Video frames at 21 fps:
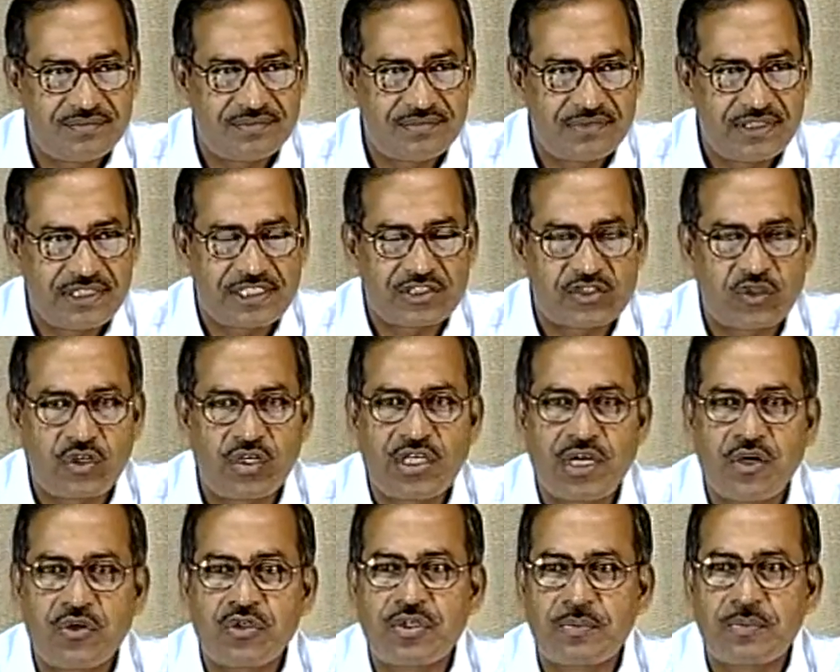It has gone
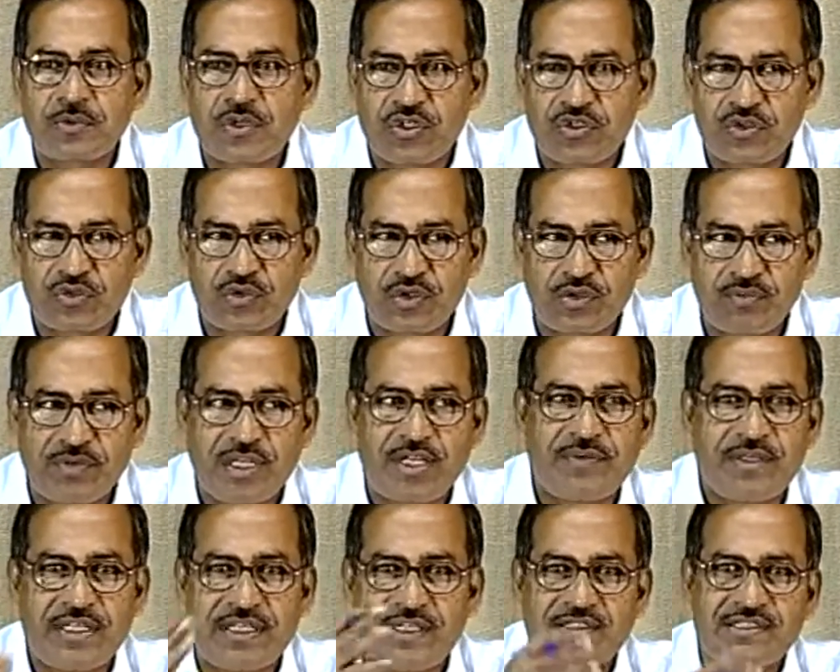out of control,
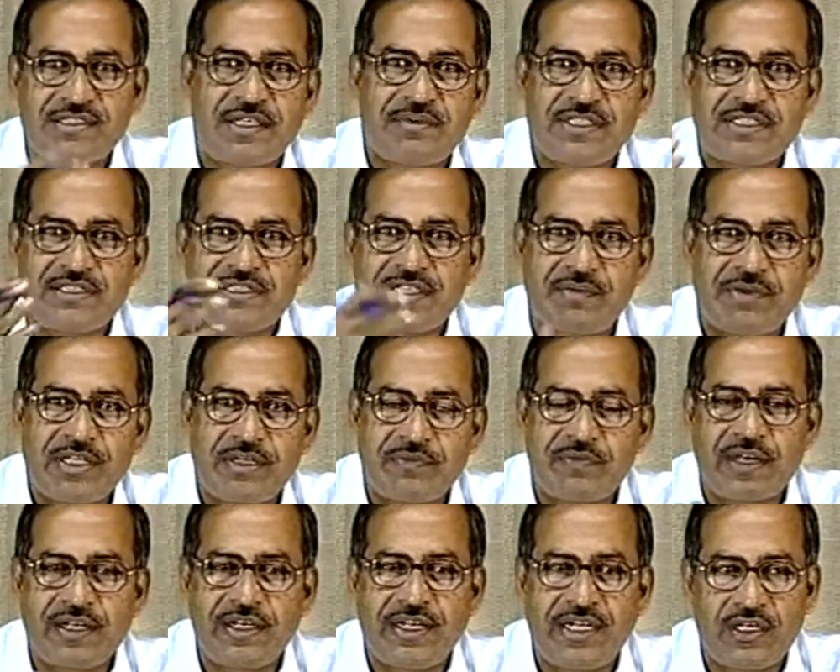maybe some
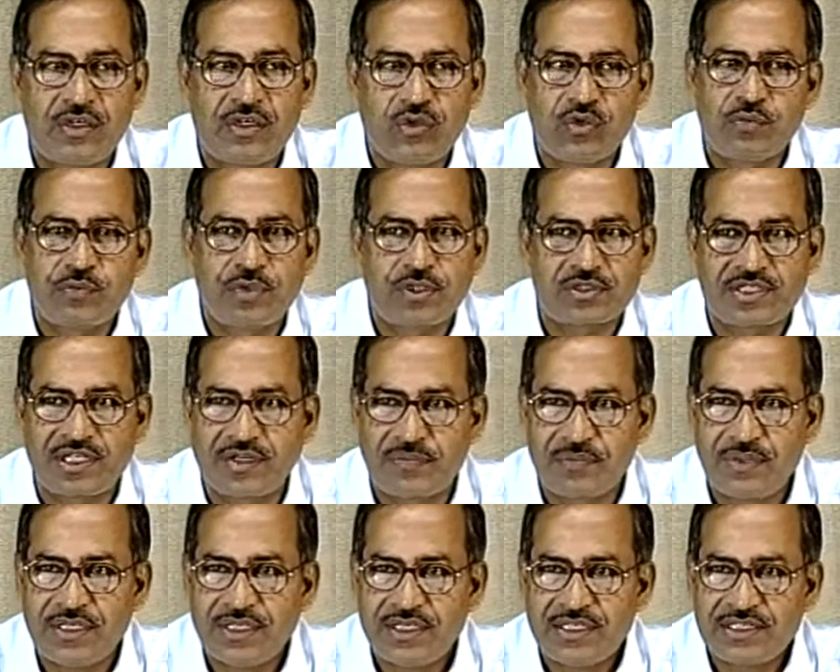infinite loop or some
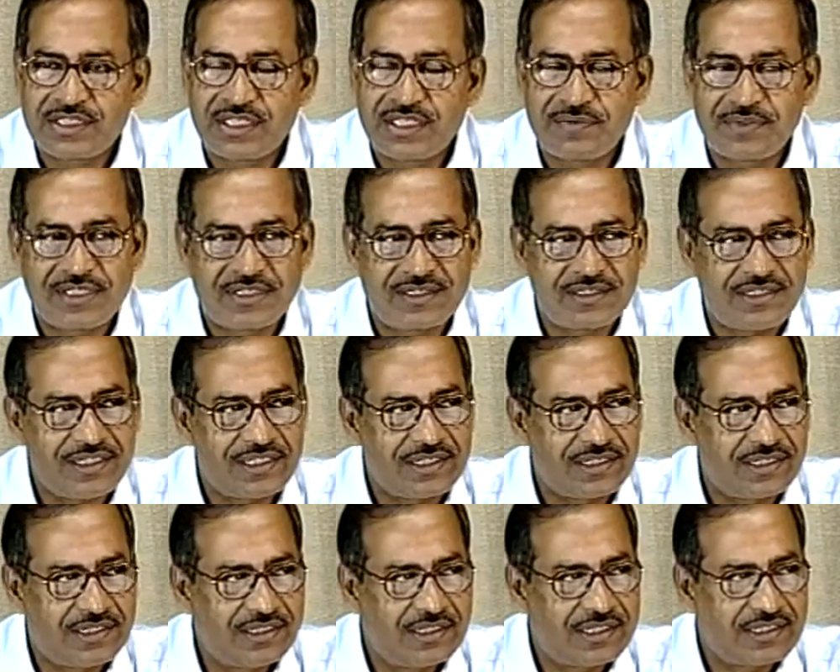other thing,
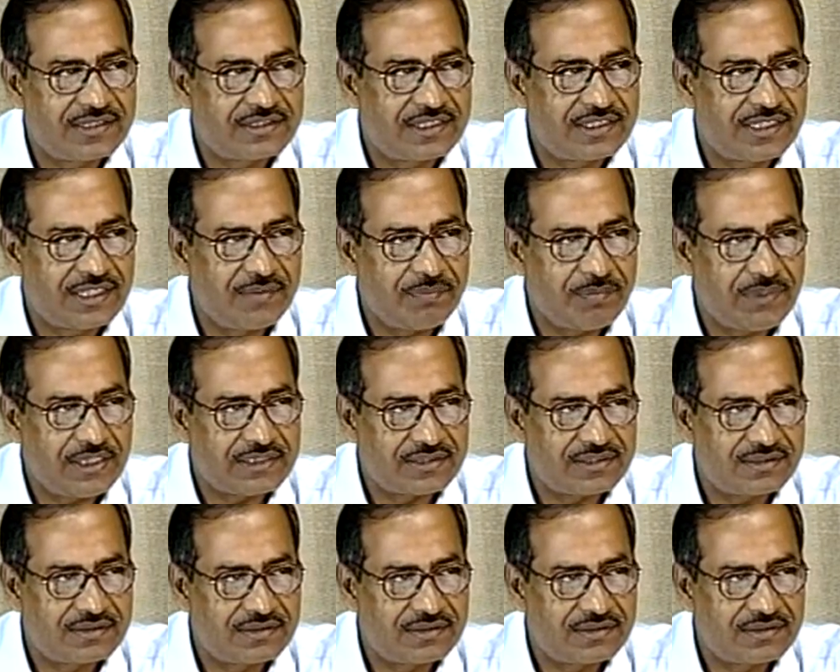it has taken place.